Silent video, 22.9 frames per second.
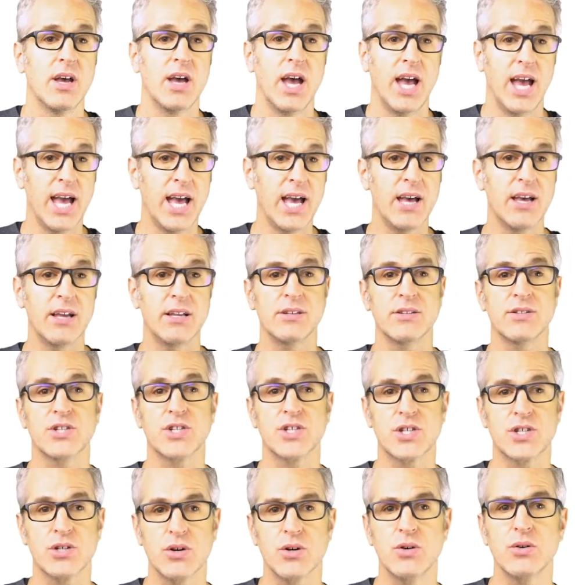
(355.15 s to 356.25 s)
And
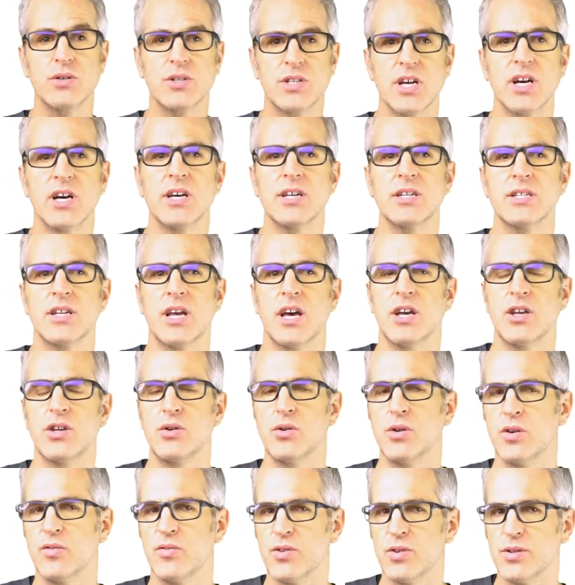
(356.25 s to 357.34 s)
so does a
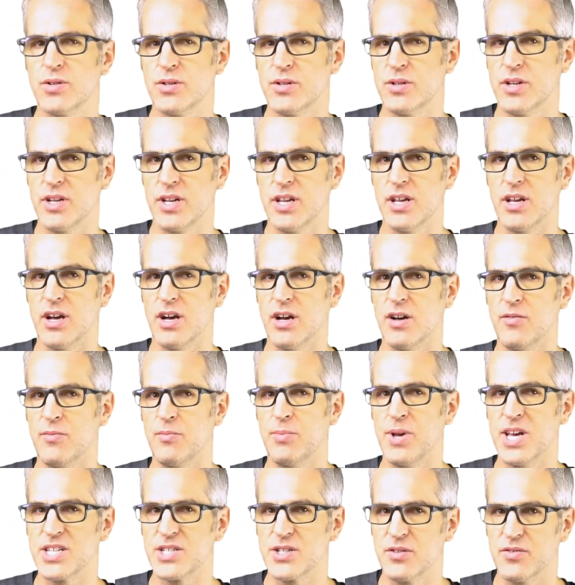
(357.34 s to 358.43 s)
University of
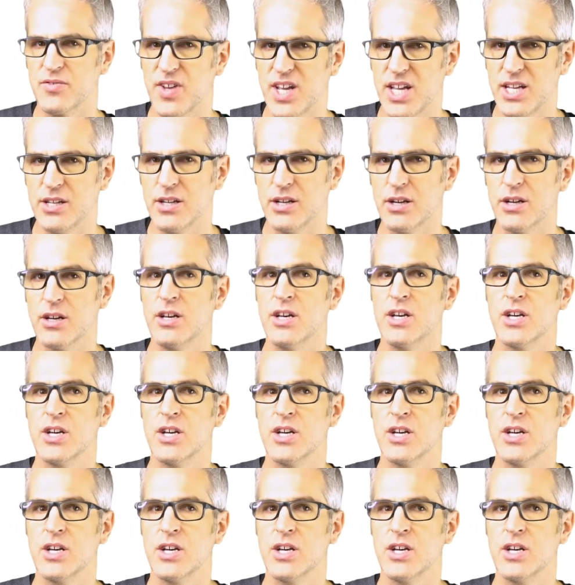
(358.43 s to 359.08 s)
Pennsylvania